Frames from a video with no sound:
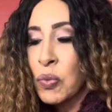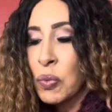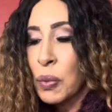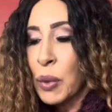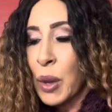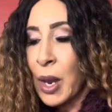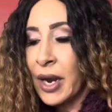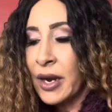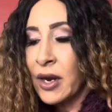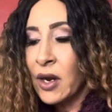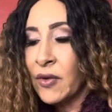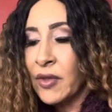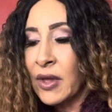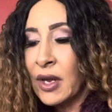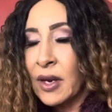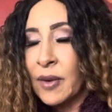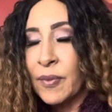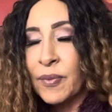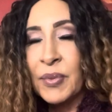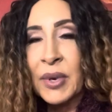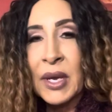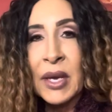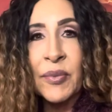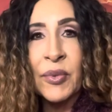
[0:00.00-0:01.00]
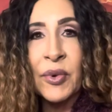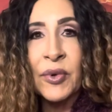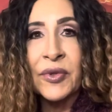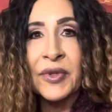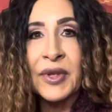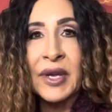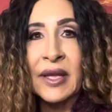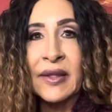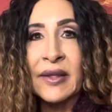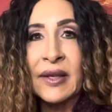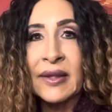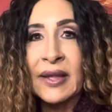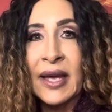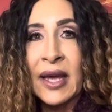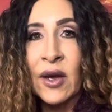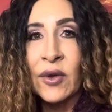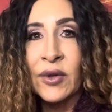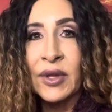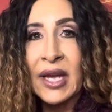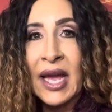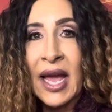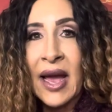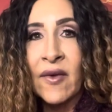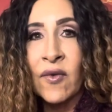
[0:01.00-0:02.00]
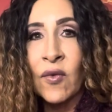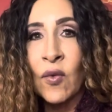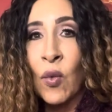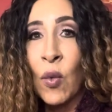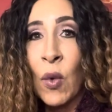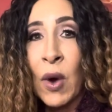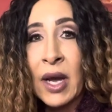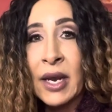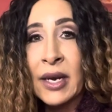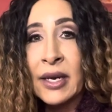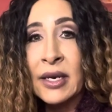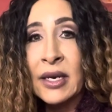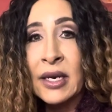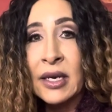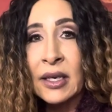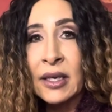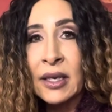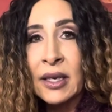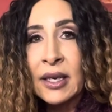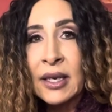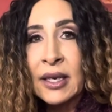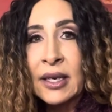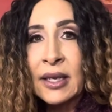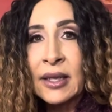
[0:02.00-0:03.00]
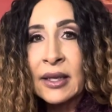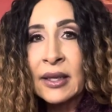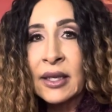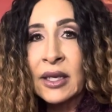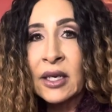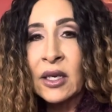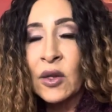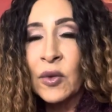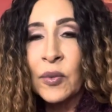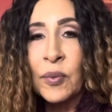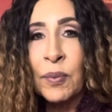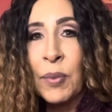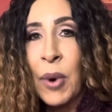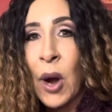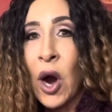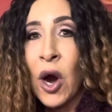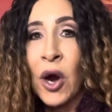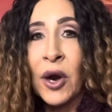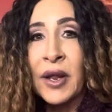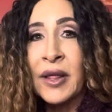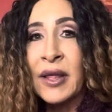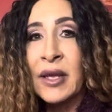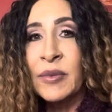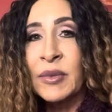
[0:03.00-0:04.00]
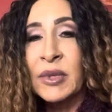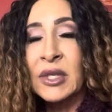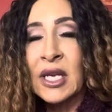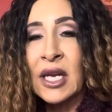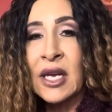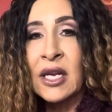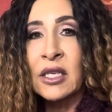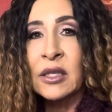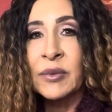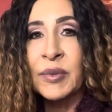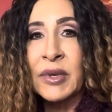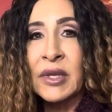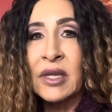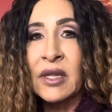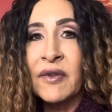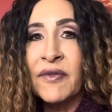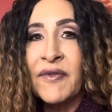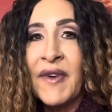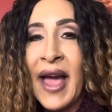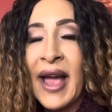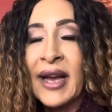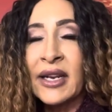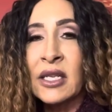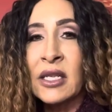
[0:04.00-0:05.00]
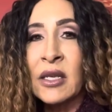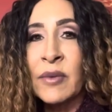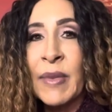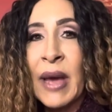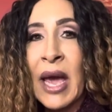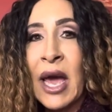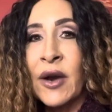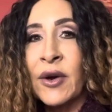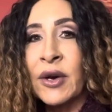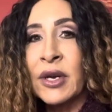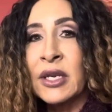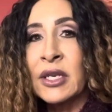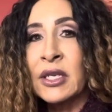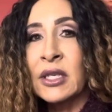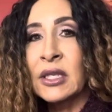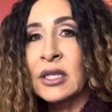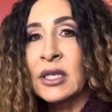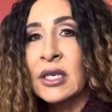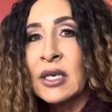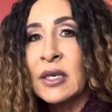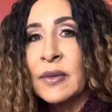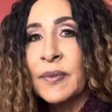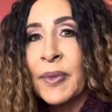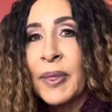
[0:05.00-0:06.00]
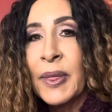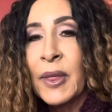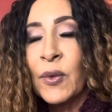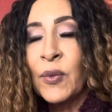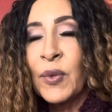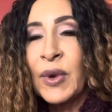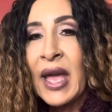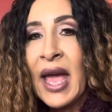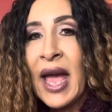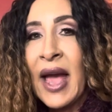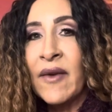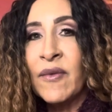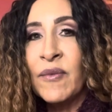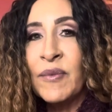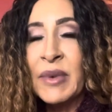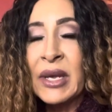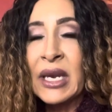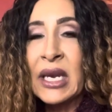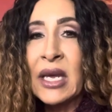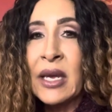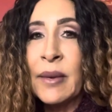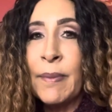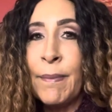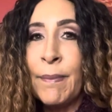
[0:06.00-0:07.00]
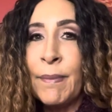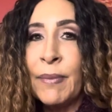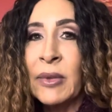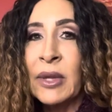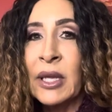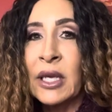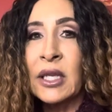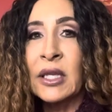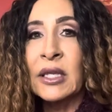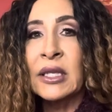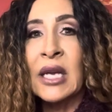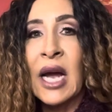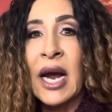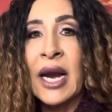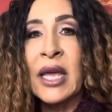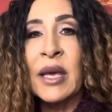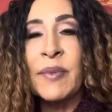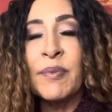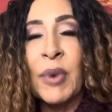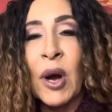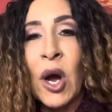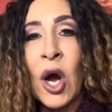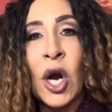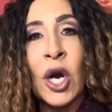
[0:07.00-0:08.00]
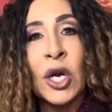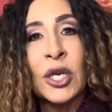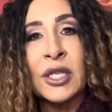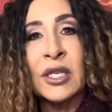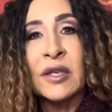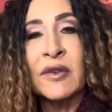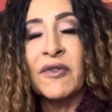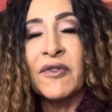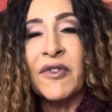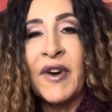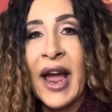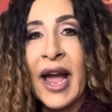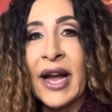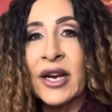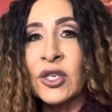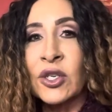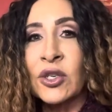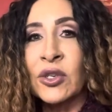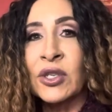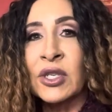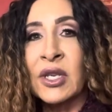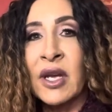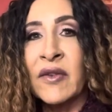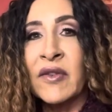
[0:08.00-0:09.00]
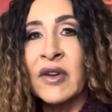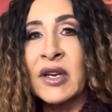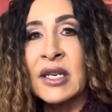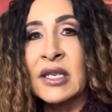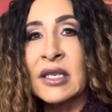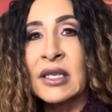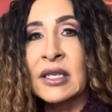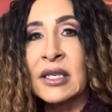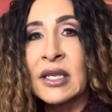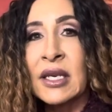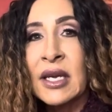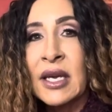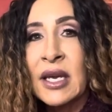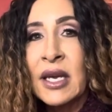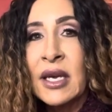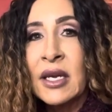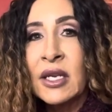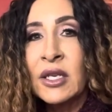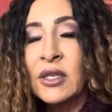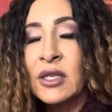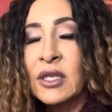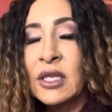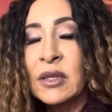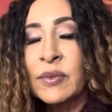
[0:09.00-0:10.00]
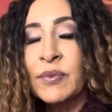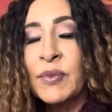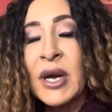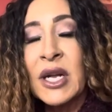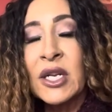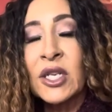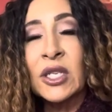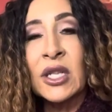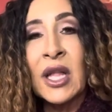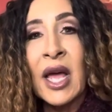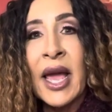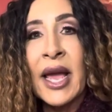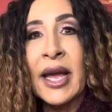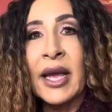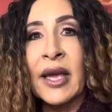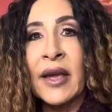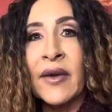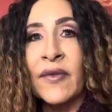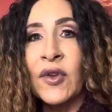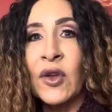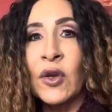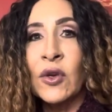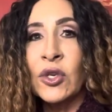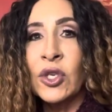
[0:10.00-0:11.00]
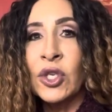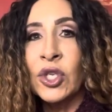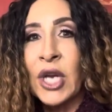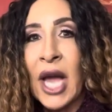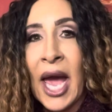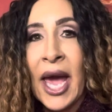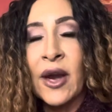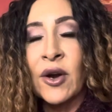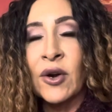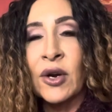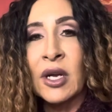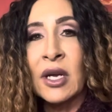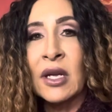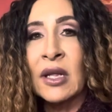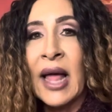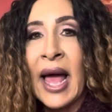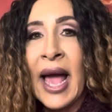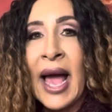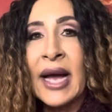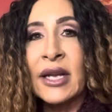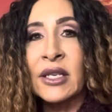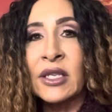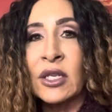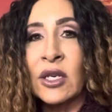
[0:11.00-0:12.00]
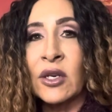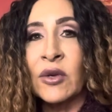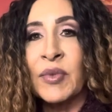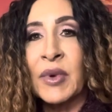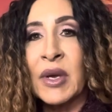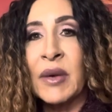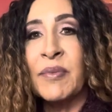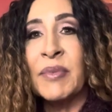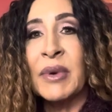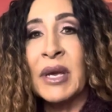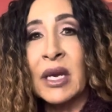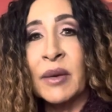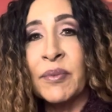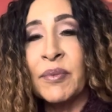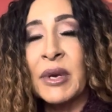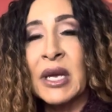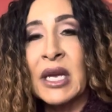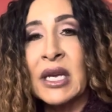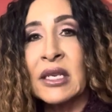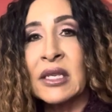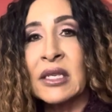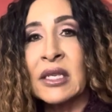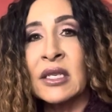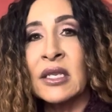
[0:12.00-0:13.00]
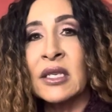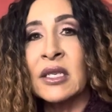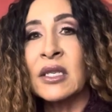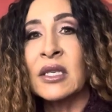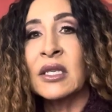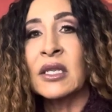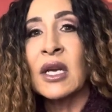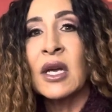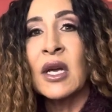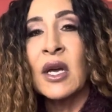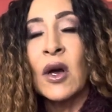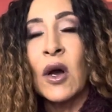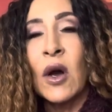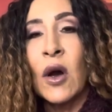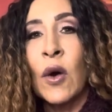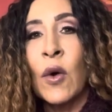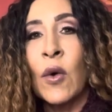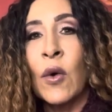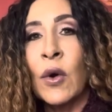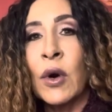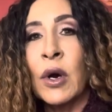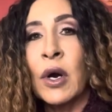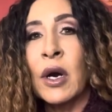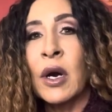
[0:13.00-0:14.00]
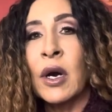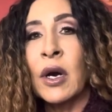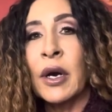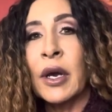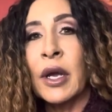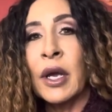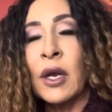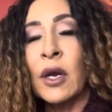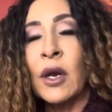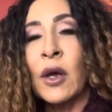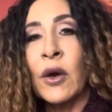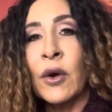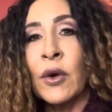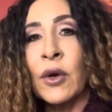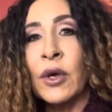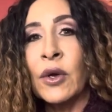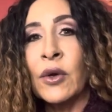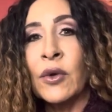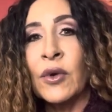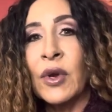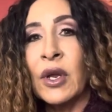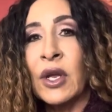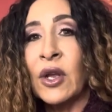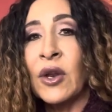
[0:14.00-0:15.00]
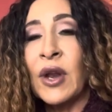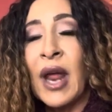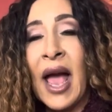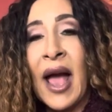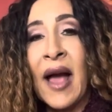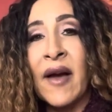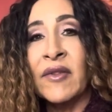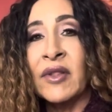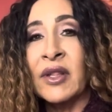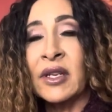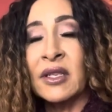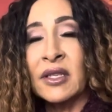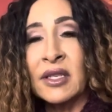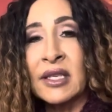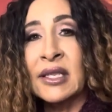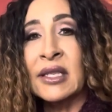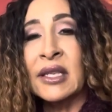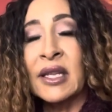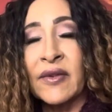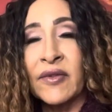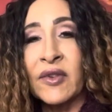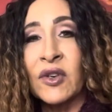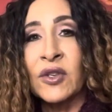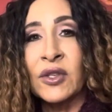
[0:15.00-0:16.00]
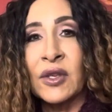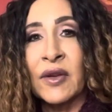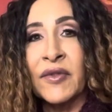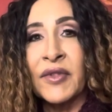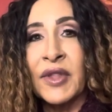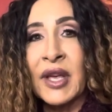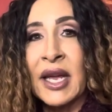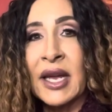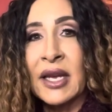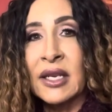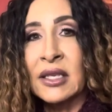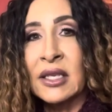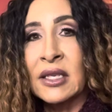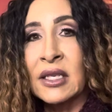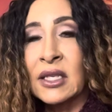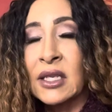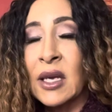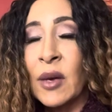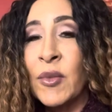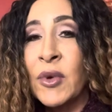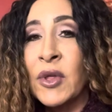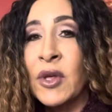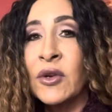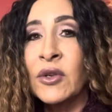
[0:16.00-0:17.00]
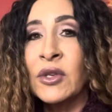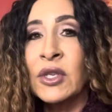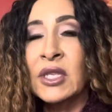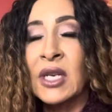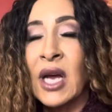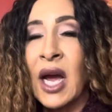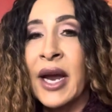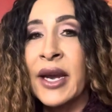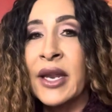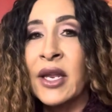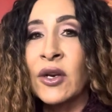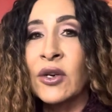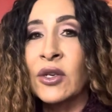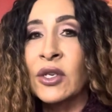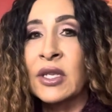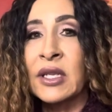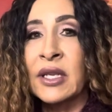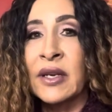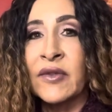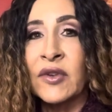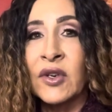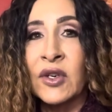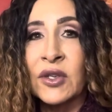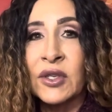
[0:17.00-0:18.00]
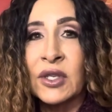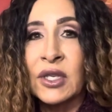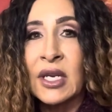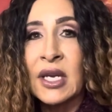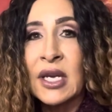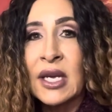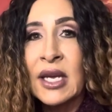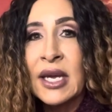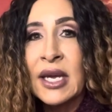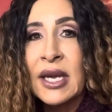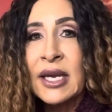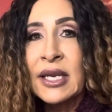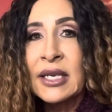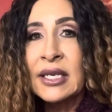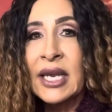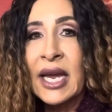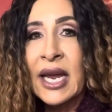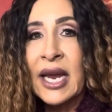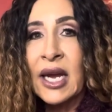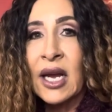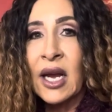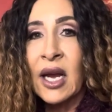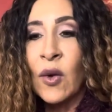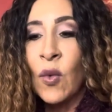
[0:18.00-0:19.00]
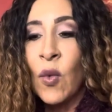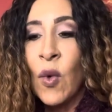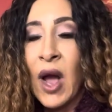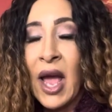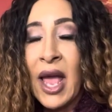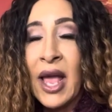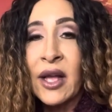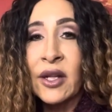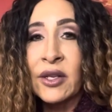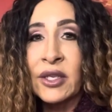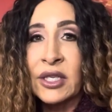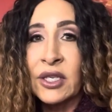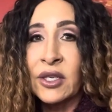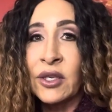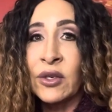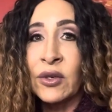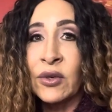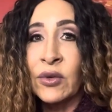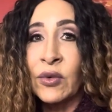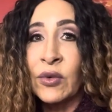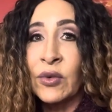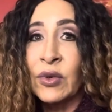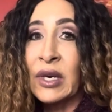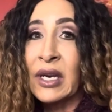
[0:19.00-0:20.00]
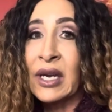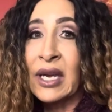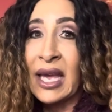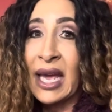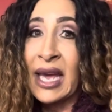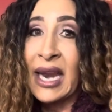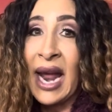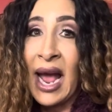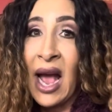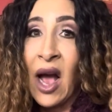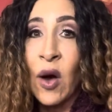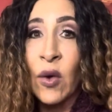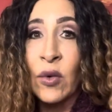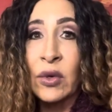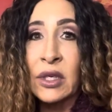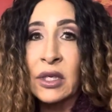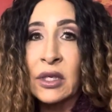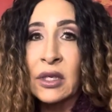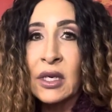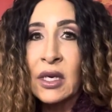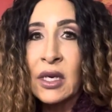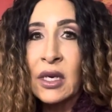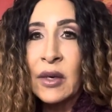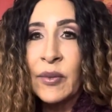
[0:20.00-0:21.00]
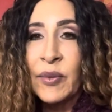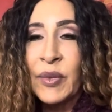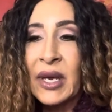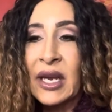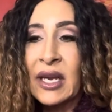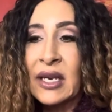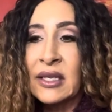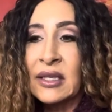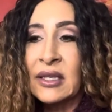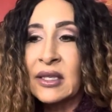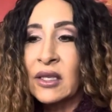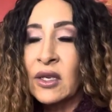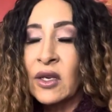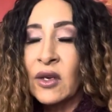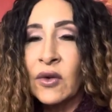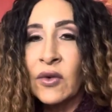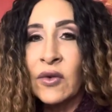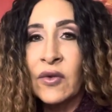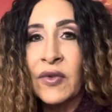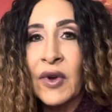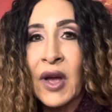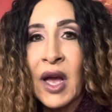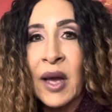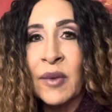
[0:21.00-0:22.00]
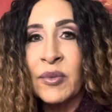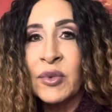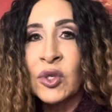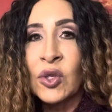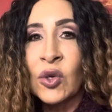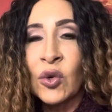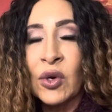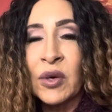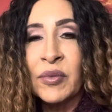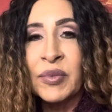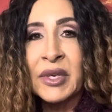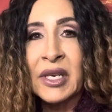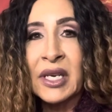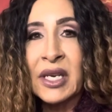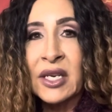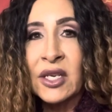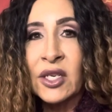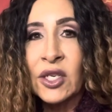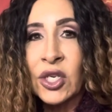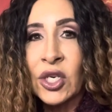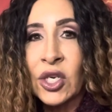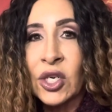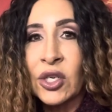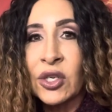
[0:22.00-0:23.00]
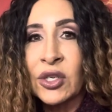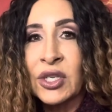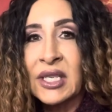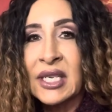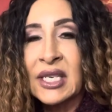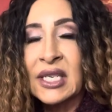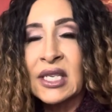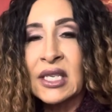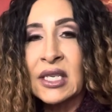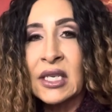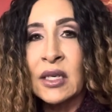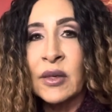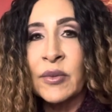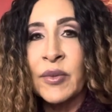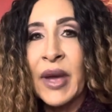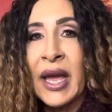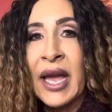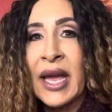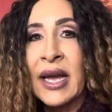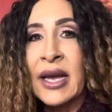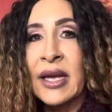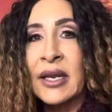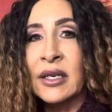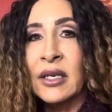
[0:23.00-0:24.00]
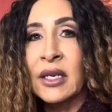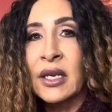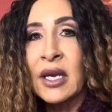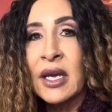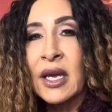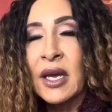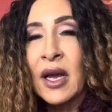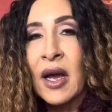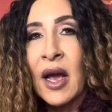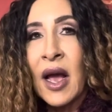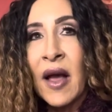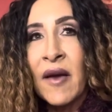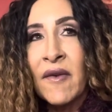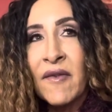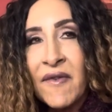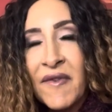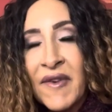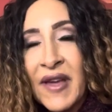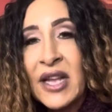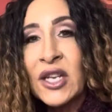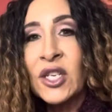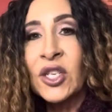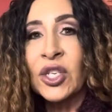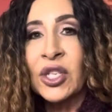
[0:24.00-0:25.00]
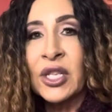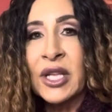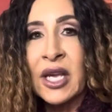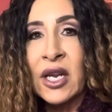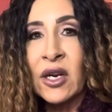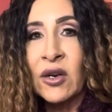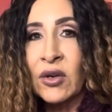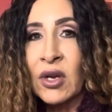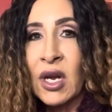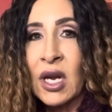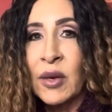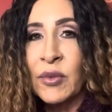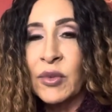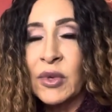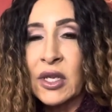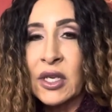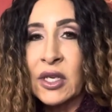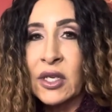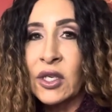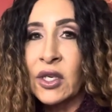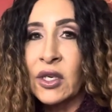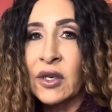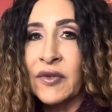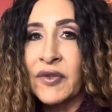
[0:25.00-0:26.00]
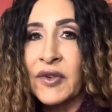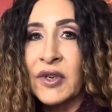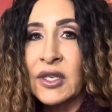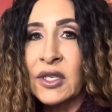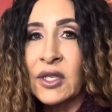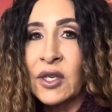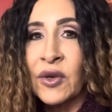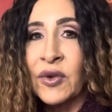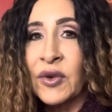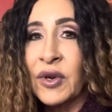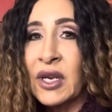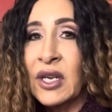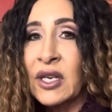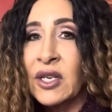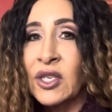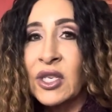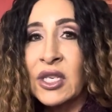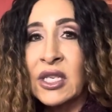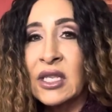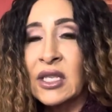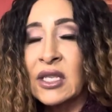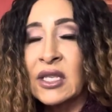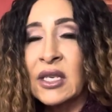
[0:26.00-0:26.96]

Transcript: I know that people think that they only have one little part of themselves, but the fact of the matter is we have many little tiny parts and fractures of us. Just much like if you shattered a glass, there'd be big pieces, or, you know, you'd have little slivers of things. And some of those tinier slivers take a while to get out because you've absorbed it into your system, and eventually it'll come to the surface so it can just